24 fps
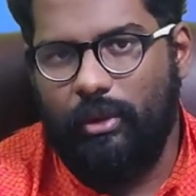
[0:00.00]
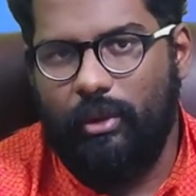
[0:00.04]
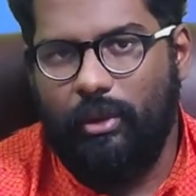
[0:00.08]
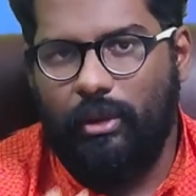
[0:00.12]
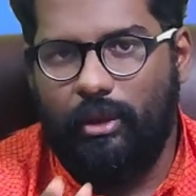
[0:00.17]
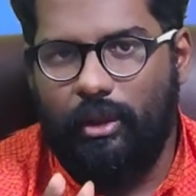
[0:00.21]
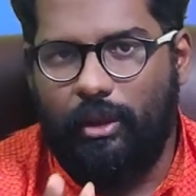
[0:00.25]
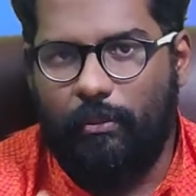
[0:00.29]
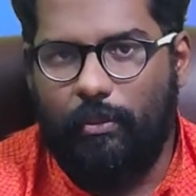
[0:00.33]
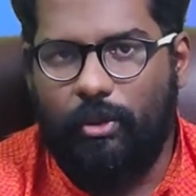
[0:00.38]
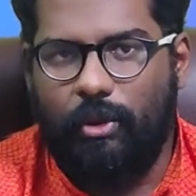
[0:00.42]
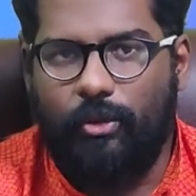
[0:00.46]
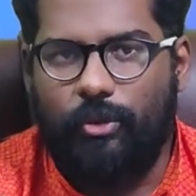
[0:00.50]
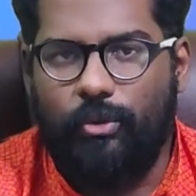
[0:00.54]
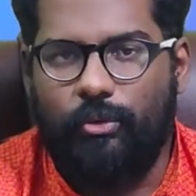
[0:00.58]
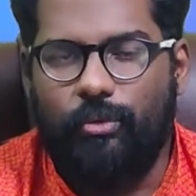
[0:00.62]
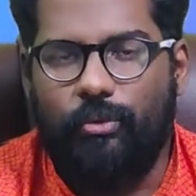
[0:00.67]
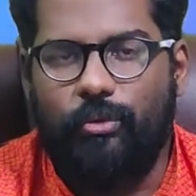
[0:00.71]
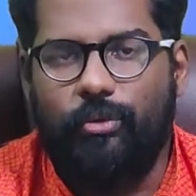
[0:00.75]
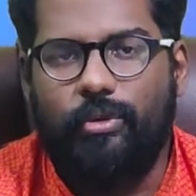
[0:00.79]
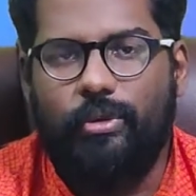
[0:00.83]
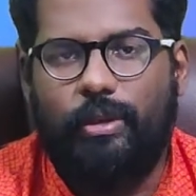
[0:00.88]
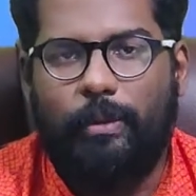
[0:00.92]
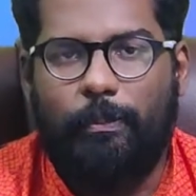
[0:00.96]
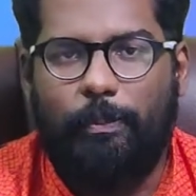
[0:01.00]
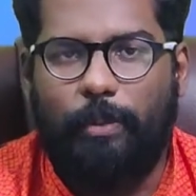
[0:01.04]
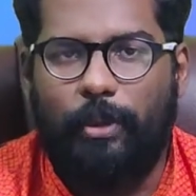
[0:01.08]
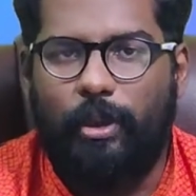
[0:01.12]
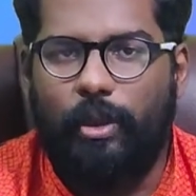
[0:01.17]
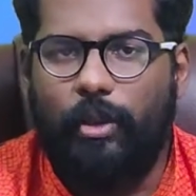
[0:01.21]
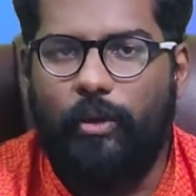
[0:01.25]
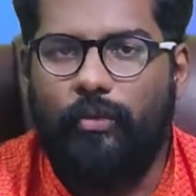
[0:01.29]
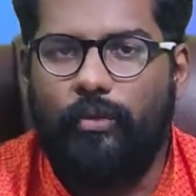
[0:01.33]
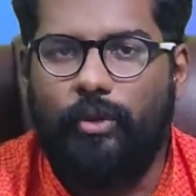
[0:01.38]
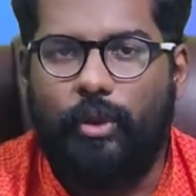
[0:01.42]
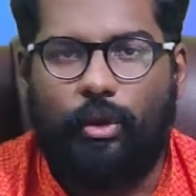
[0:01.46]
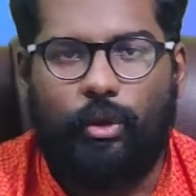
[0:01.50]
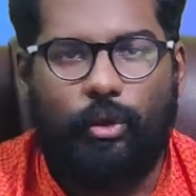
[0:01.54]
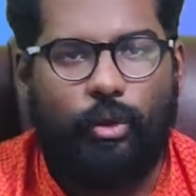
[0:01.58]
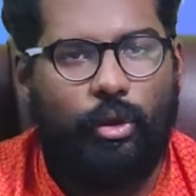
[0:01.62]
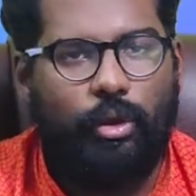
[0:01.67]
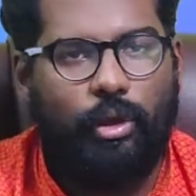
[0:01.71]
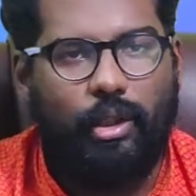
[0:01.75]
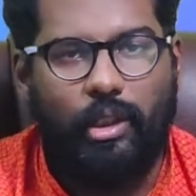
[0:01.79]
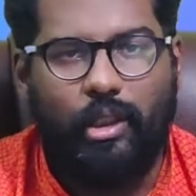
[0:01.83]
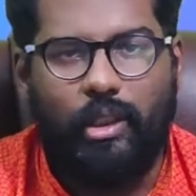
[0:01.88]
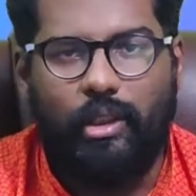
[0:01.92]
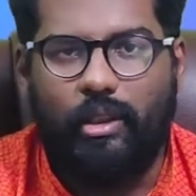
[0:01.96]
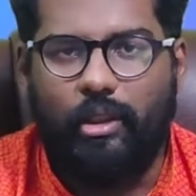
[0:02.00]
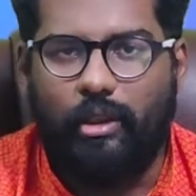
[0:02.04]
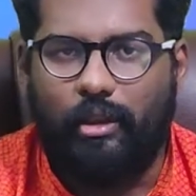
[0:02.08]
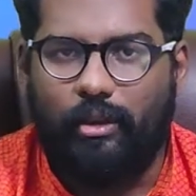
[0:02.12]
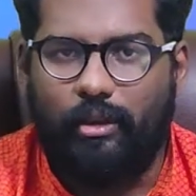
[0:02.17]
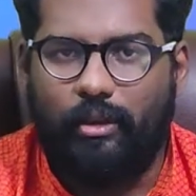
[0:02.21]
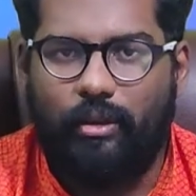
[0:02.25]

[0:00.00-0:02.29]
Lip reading: Number two, the payoffs are not linear.